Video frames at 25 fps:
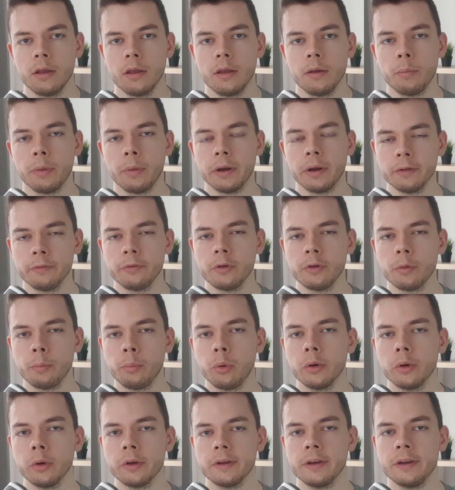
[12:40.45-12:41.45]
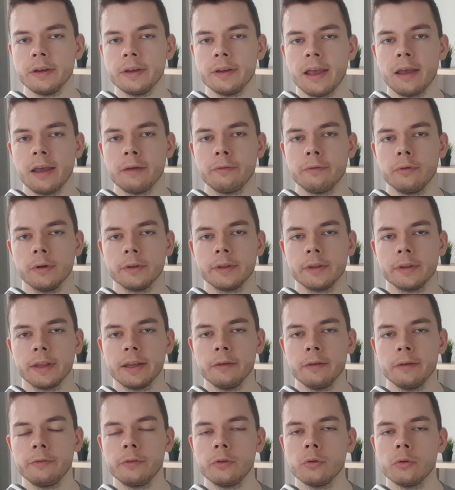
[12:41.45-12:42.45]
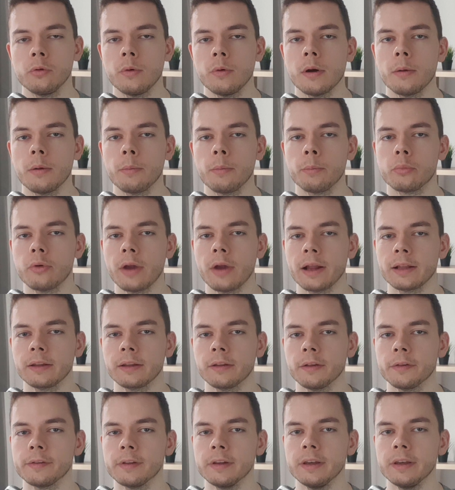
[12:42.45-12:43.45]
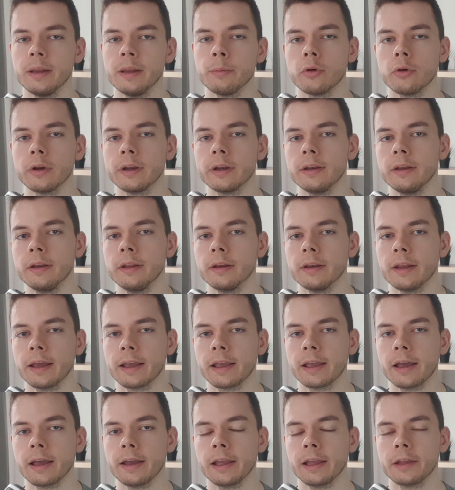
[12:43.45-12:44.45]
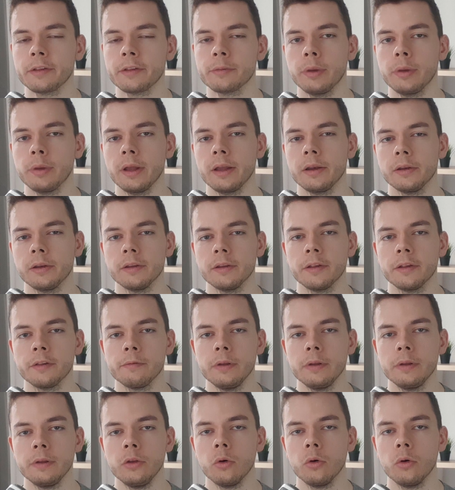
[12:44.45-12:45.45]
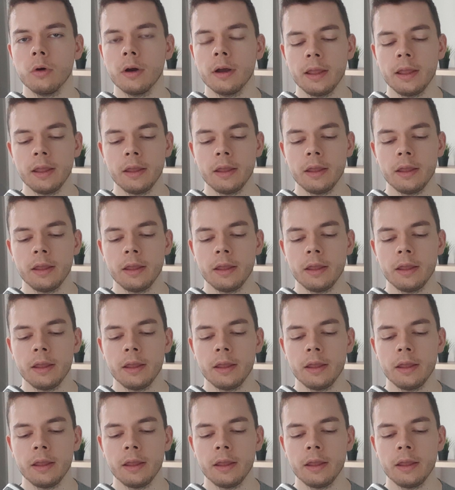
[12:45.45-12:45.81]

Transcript: But if you put in the effort and if you practice deliberately, like I explained in this video,